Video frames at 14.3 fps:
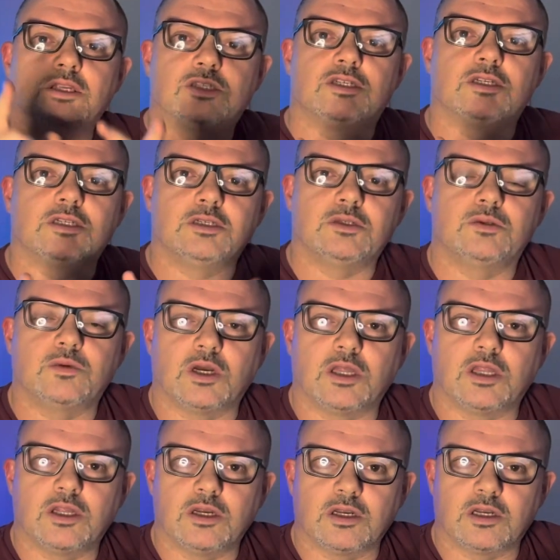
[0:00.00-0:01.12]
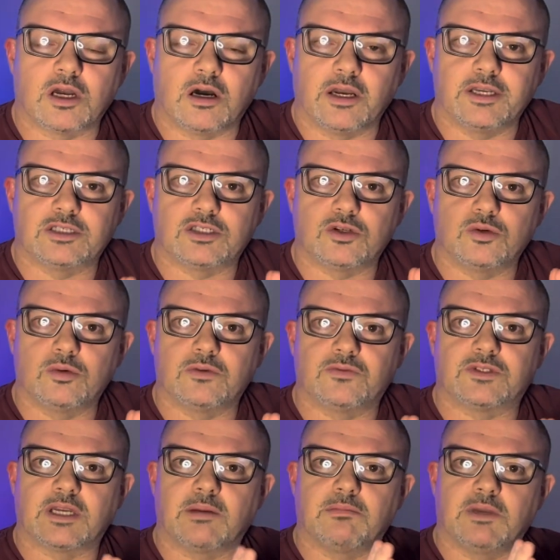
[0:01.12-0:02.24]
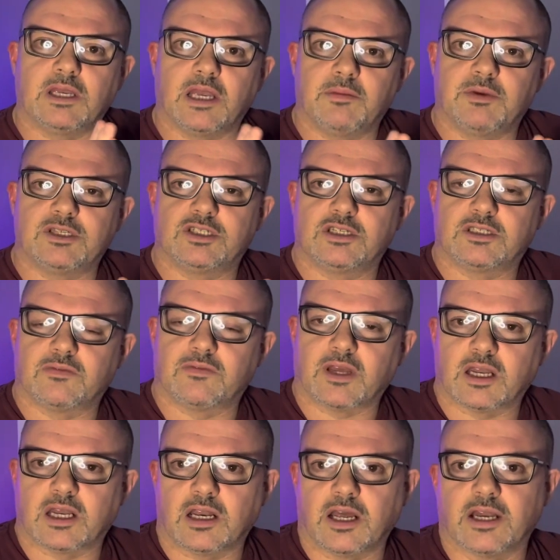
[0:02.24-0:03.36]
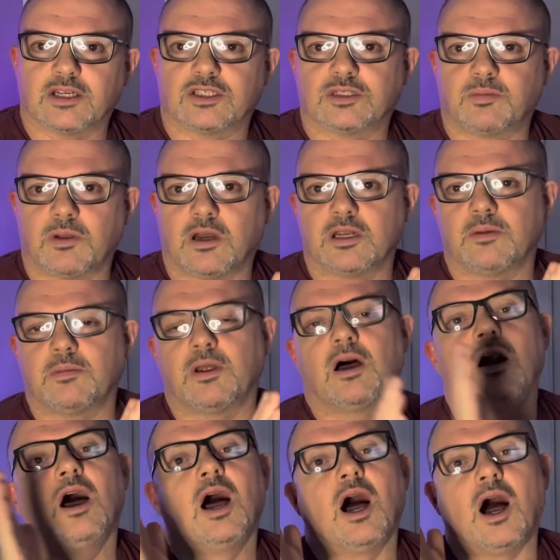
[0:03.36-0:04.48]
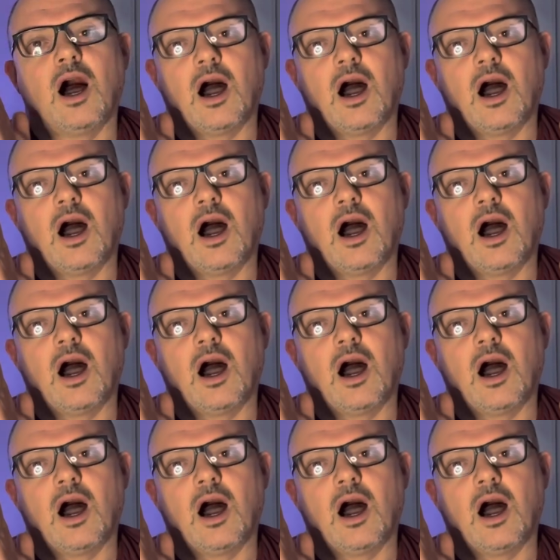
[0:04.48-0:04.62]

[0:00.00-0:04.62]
To the guys who have sent me images of their collections, blah blah,